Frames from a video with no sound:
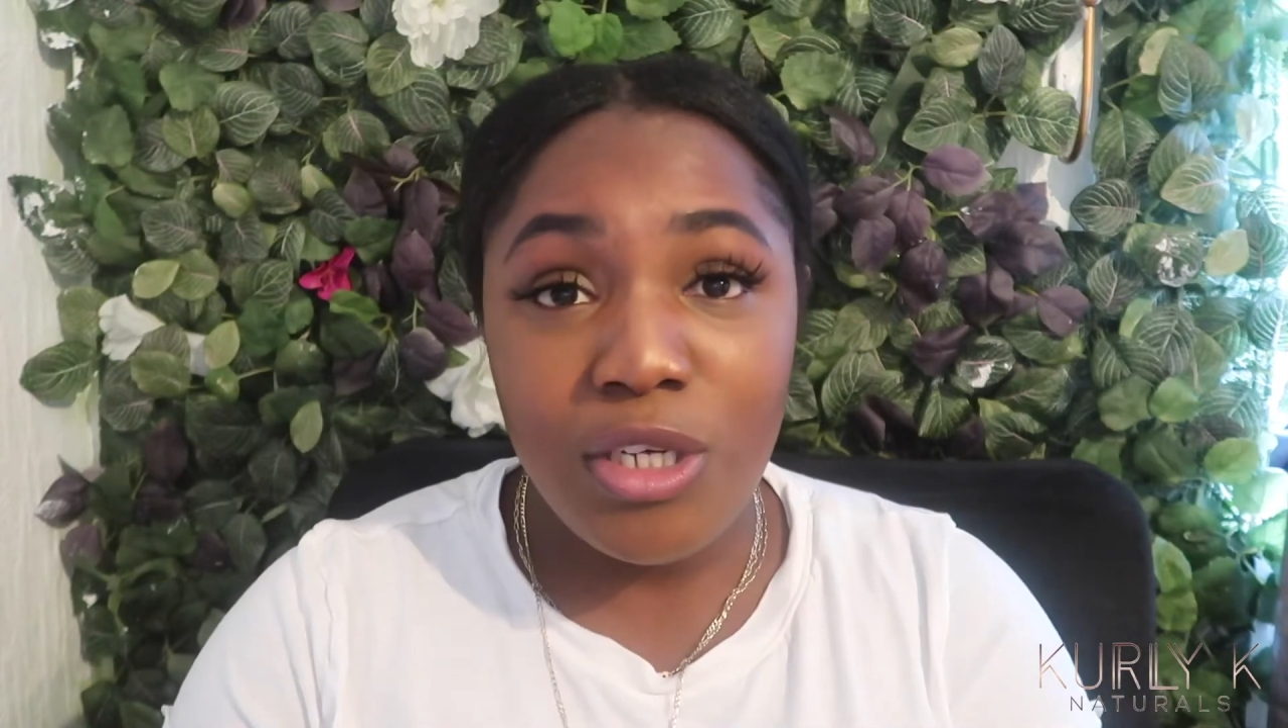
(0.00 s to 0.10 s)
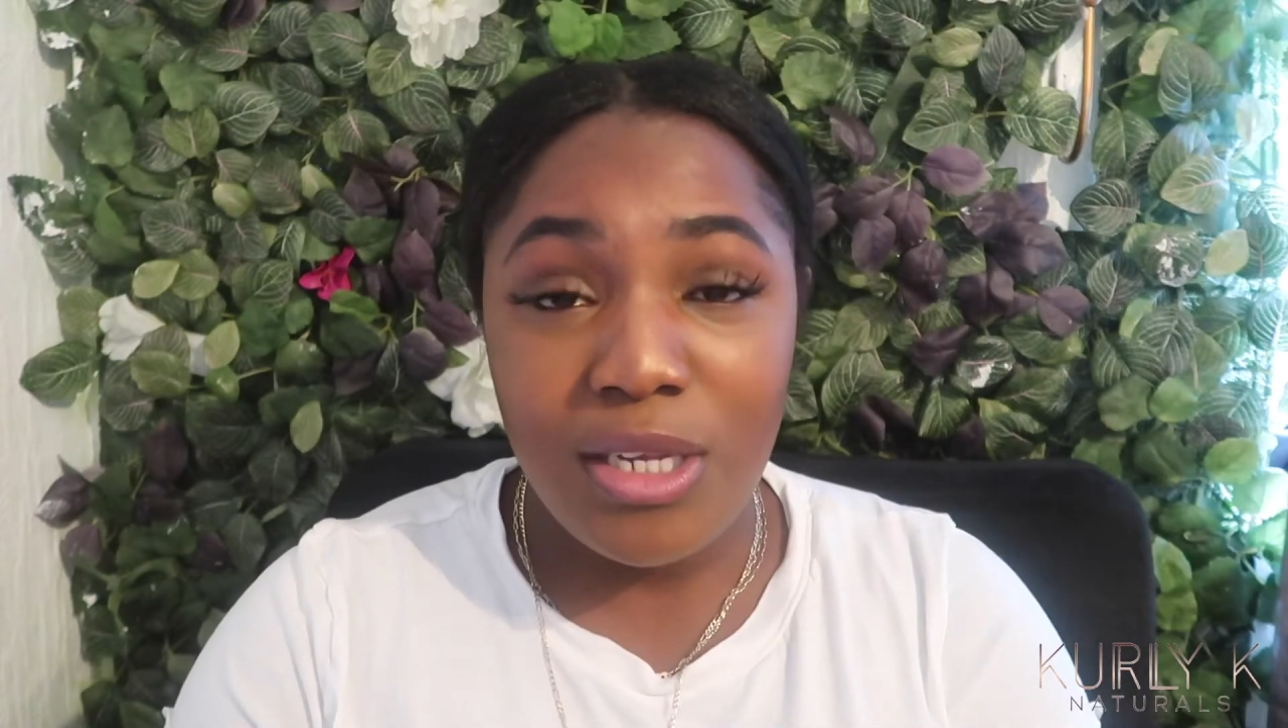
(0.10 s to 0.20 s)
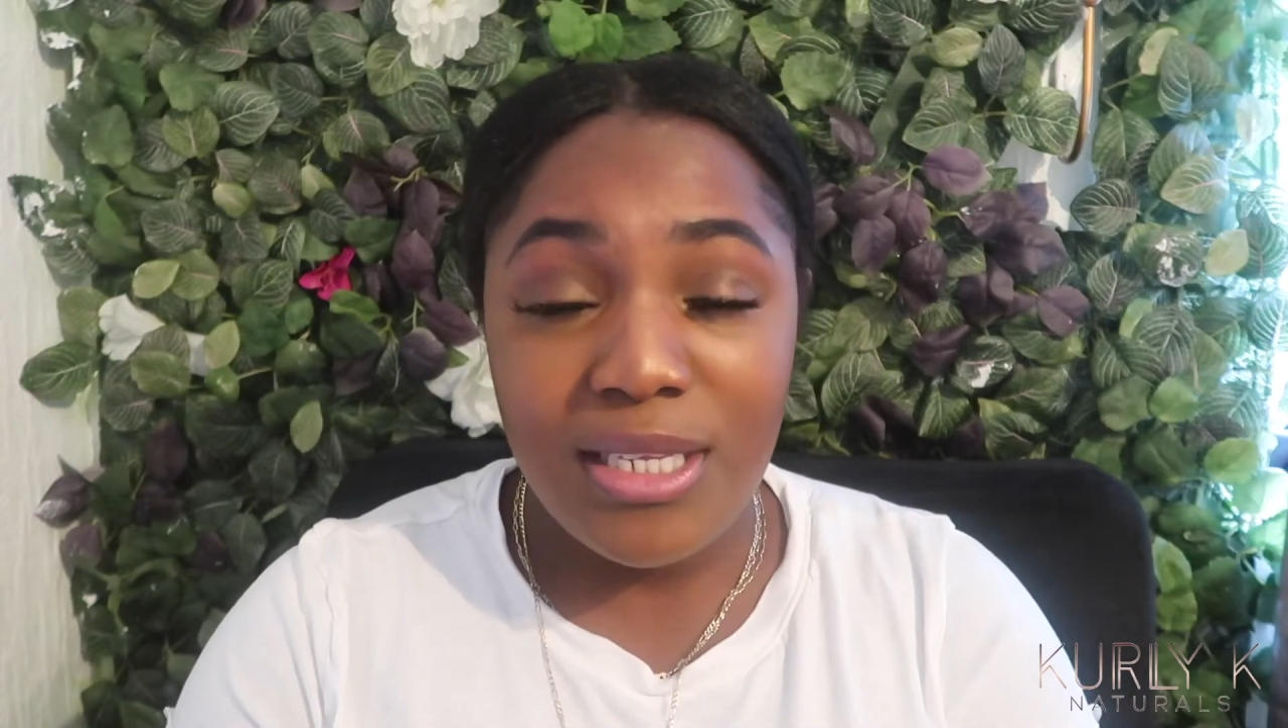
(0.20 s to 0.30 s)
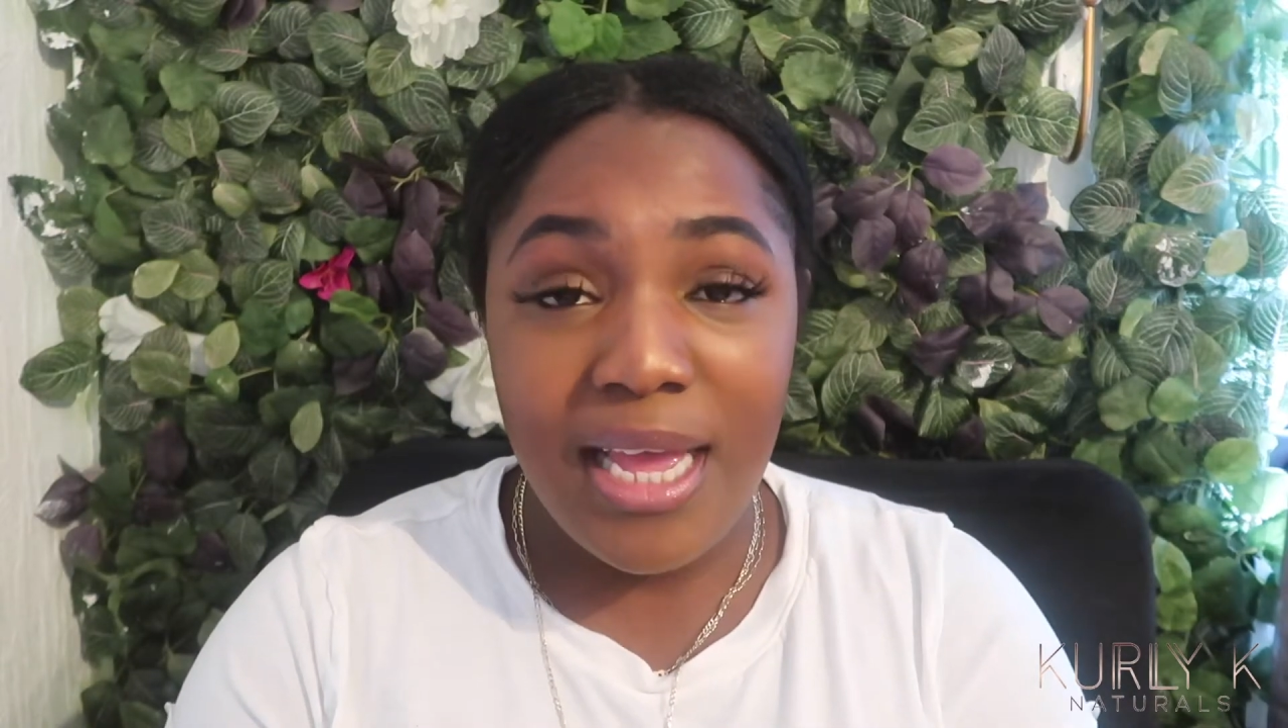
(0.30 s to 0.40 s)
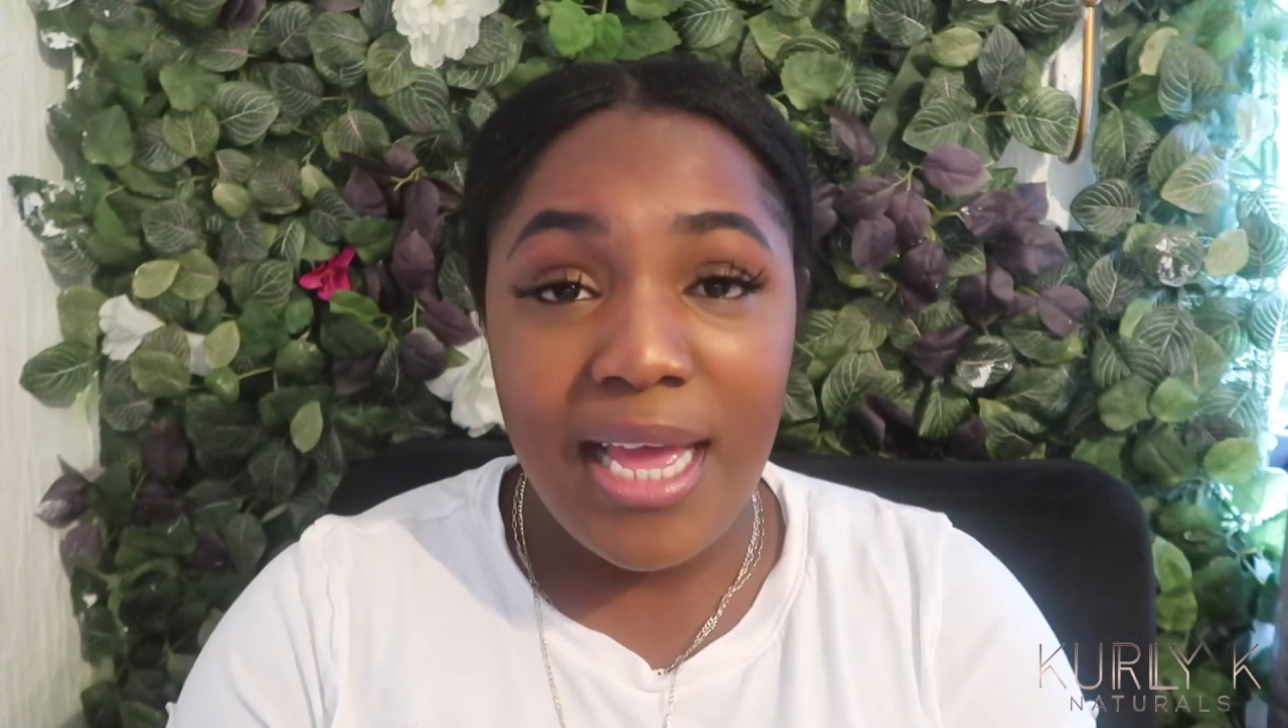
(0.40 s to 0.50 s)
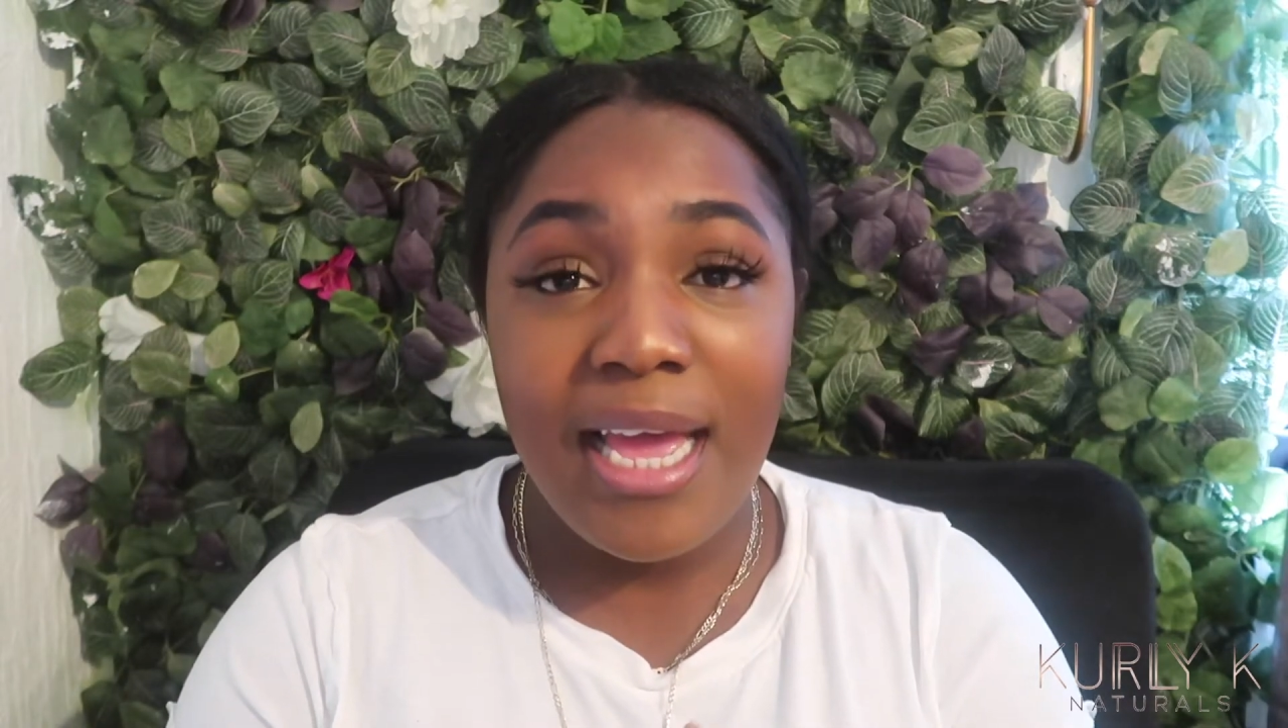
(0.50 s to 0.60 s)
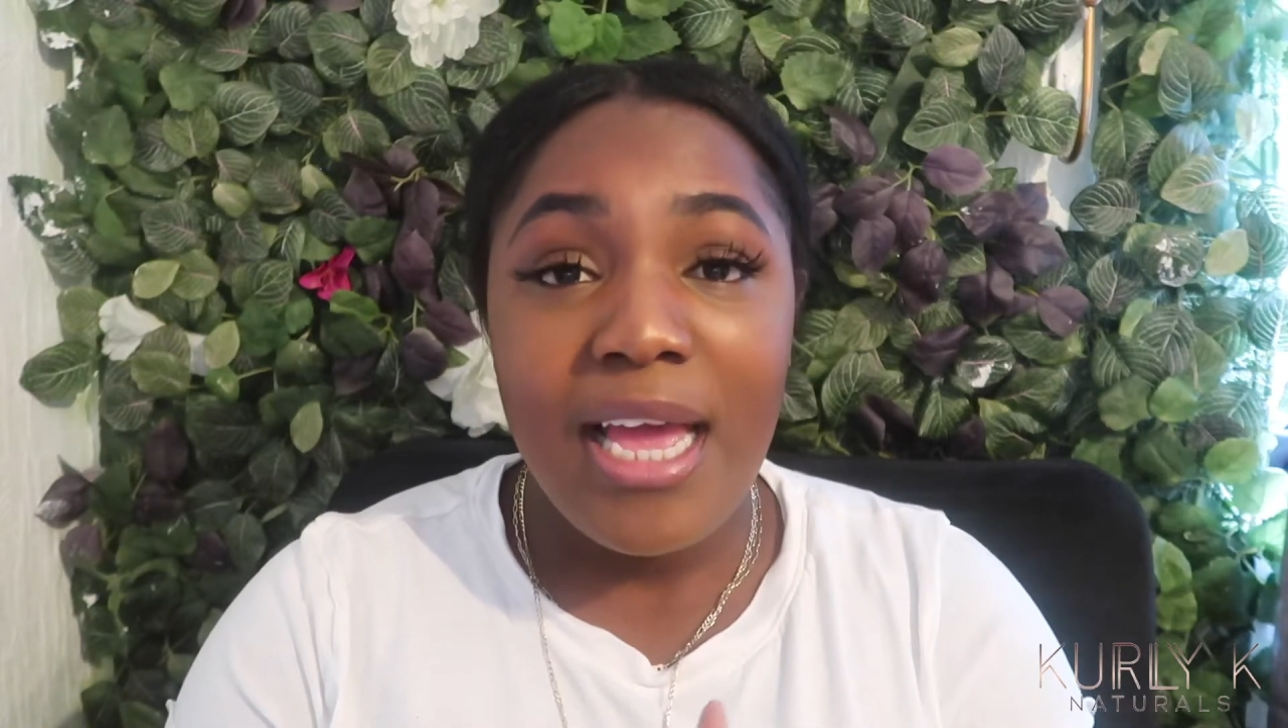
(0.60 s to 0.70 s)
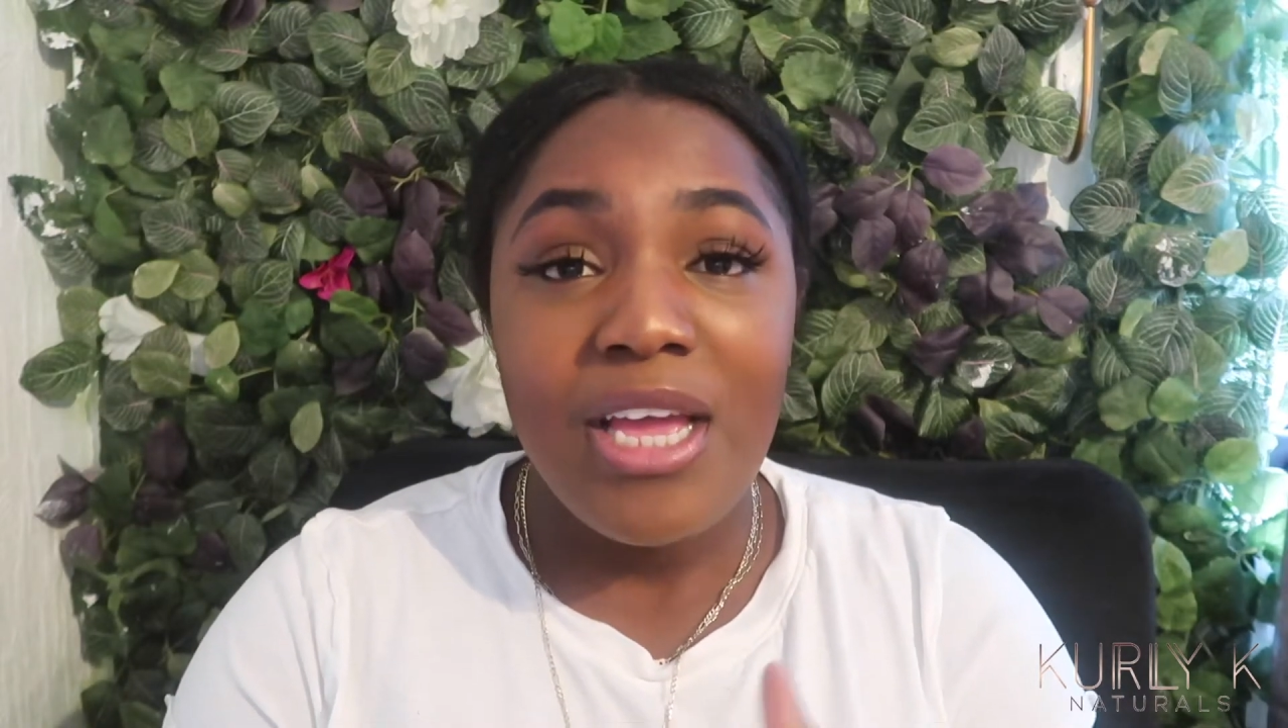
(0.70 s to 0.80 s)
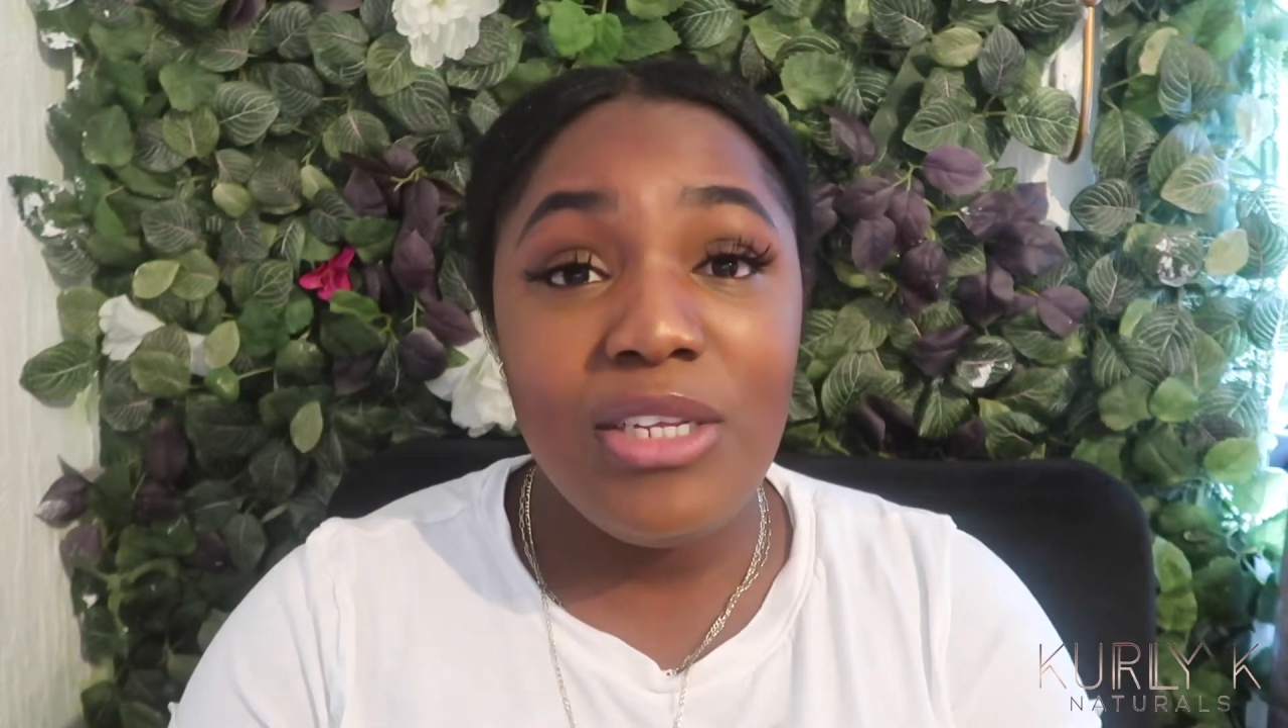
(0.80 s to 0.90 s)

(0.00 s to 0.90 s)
child's hair,